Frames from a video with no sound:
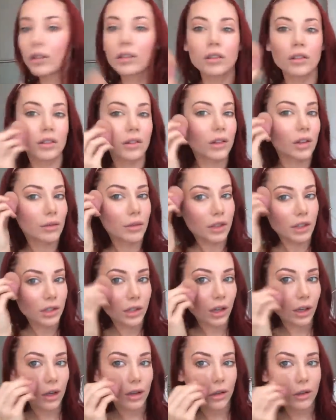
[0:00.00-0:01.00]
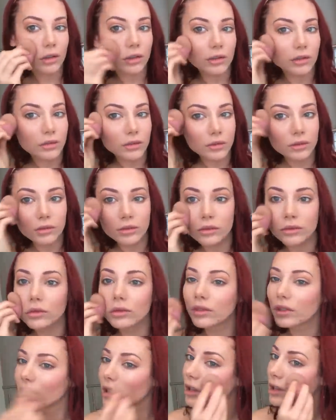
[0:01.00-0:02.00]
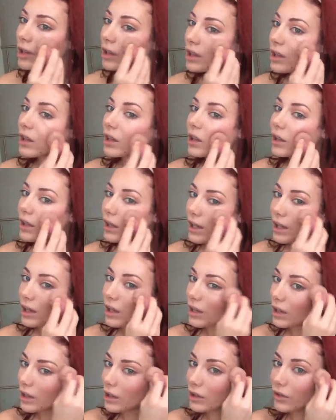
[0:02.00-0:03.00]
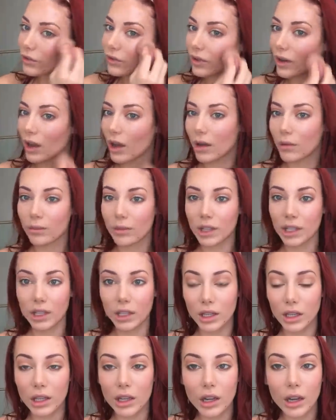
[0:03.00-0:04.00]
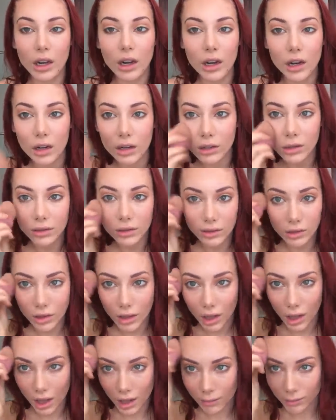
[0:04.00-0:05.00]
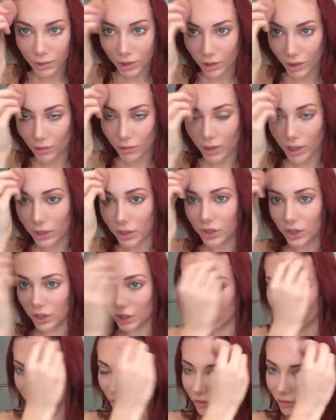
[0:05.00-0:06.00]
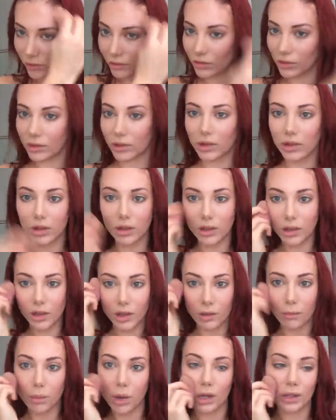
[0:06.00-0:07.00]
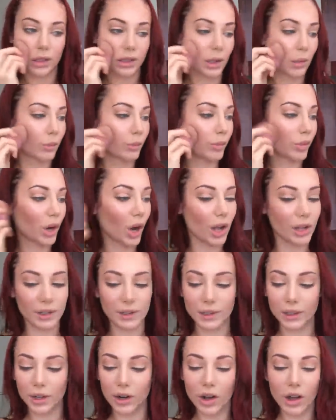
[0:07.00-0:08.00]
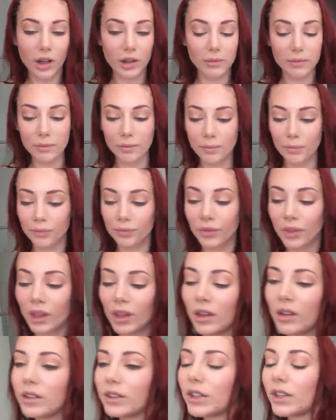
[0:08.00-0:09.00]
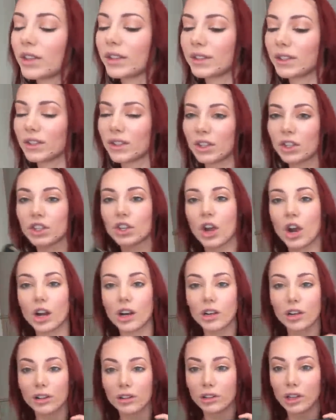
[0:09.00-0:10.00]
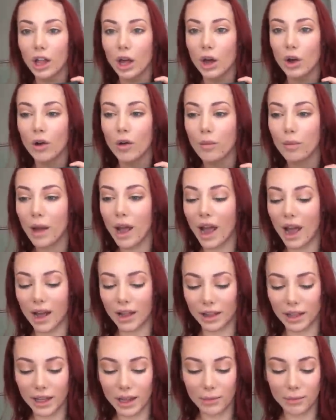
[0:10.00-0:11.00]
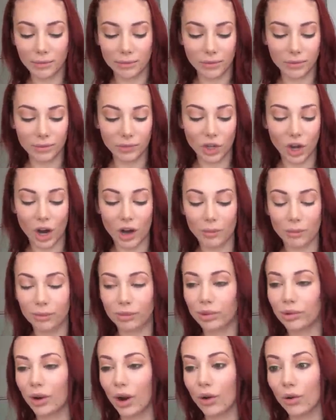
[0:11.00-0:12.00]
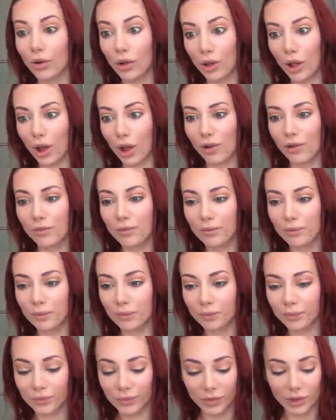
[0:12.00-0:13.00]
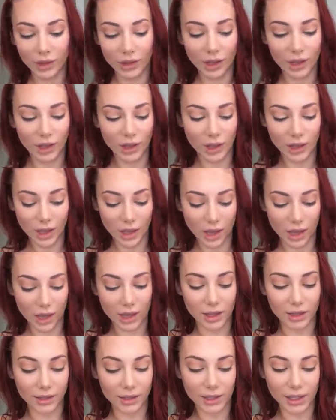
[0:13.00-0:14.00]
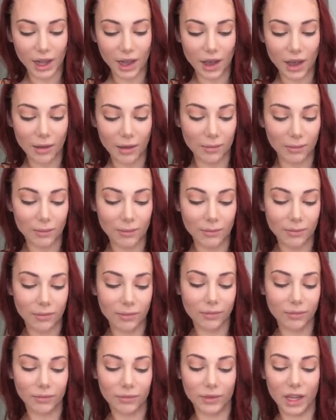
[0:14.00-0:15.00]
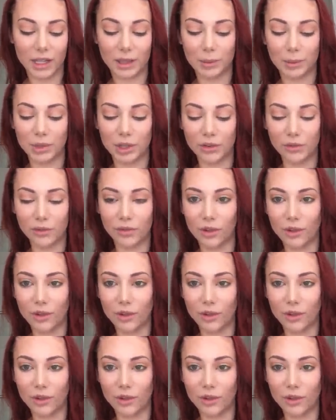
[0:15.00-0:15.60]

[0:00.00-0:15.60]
Here we go. And from here, I'm going to put some bronzer on. So this is the Tarte Glow palette, Tarte Pro Glow. And um, it's beautiful.